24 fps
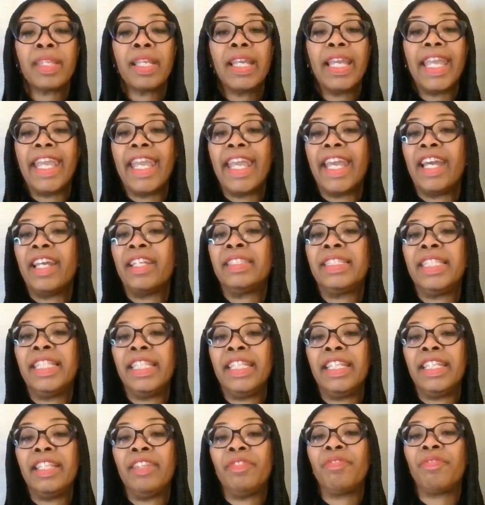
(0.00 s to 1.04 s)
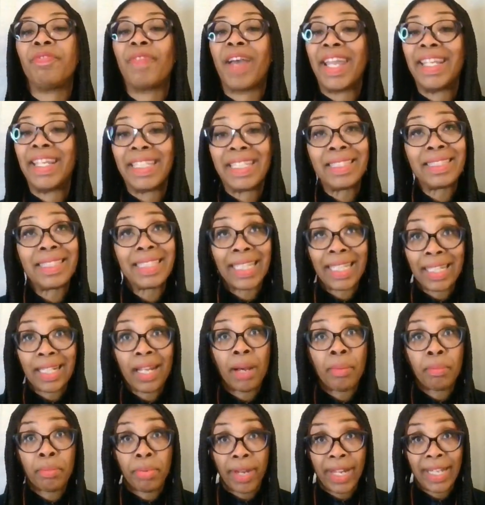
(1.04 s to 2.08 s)
and the finance
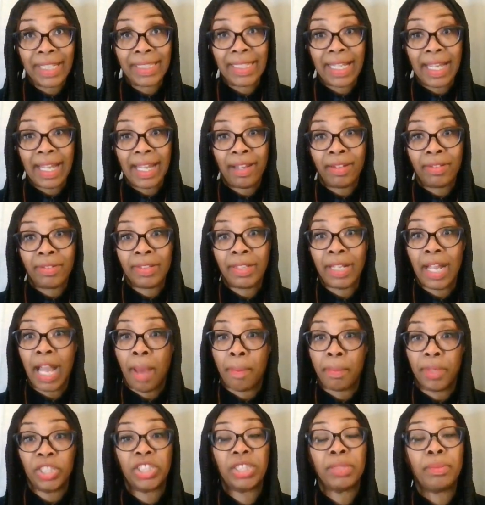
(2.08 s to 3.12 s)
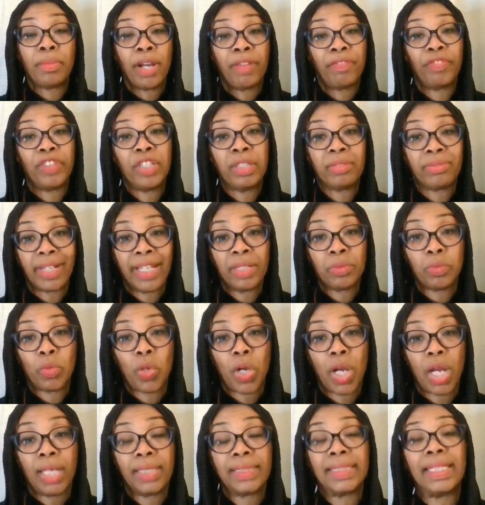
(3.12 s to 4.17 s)
income breakdown, how much the monthly rent
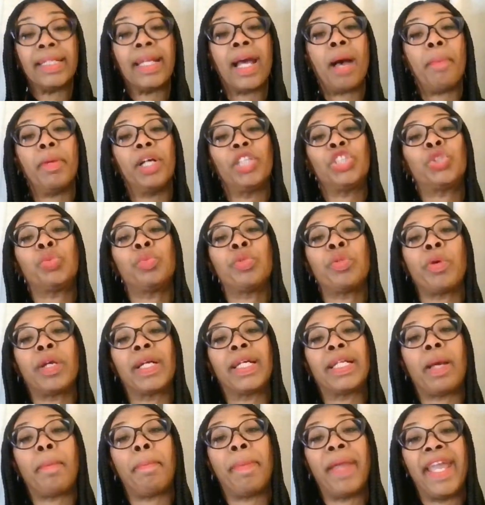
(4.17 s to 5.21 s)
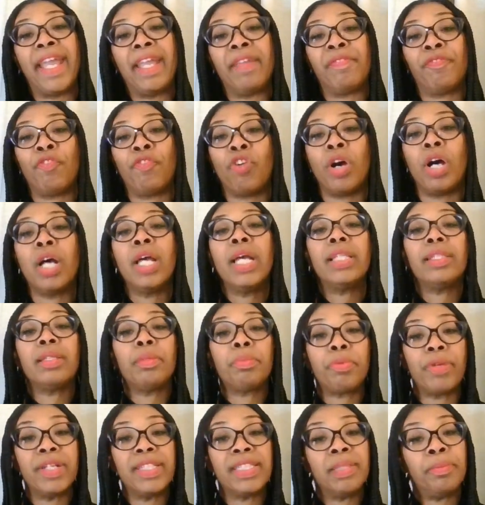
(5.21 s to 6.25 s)
was, and how much we were going to pay for the
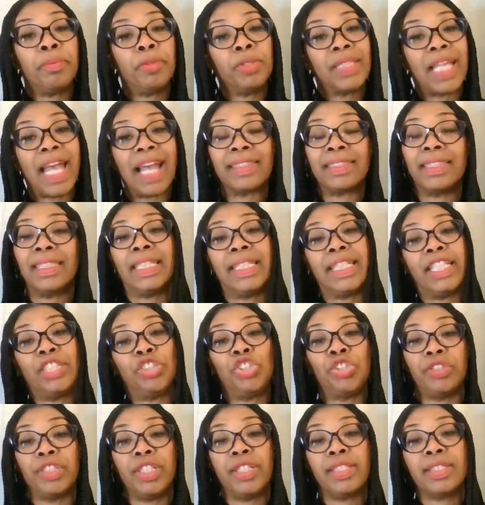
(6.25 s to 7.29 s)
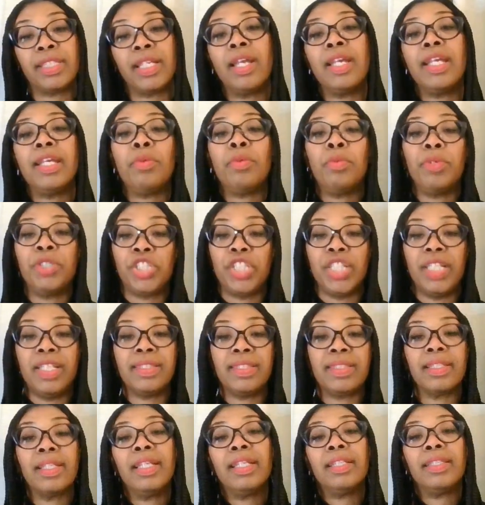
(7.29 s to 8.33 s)
principal, taxes, and insurance, which
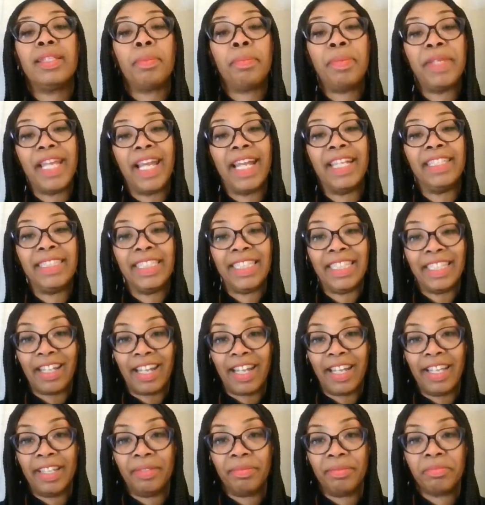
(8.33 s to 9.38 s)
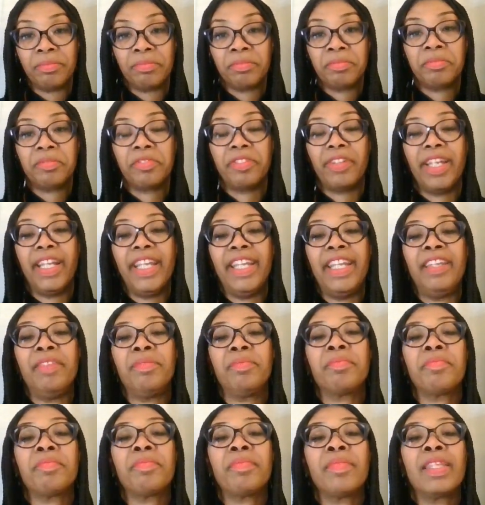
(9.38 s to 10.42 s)
is the PITI, right?
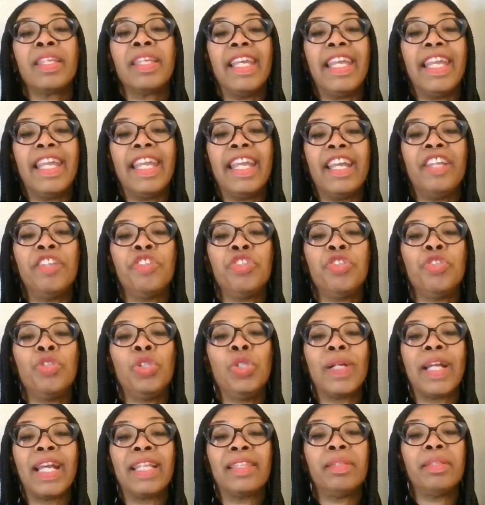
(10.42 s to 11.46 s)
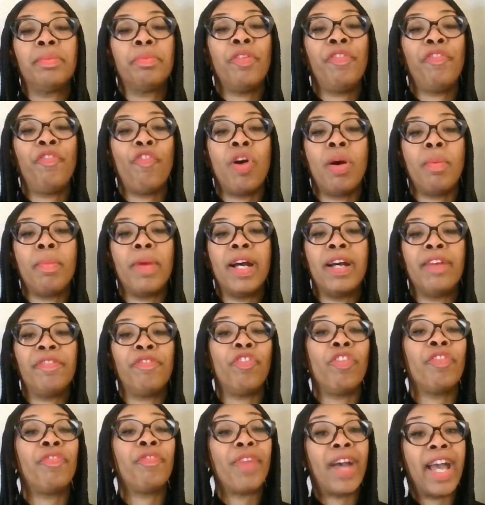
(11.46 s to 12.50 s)
And you look at the pro forma
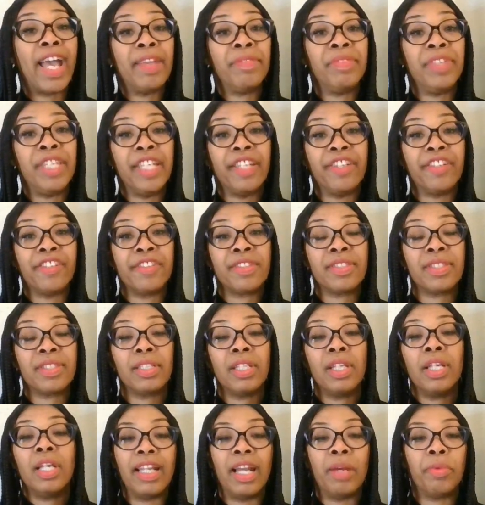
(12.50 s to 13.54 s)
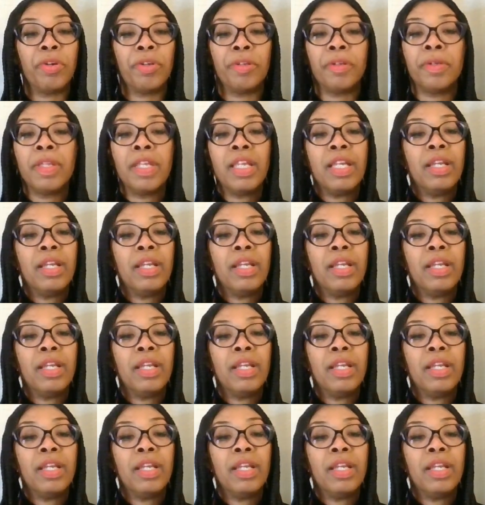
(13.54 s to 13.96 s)
for 5 years. Our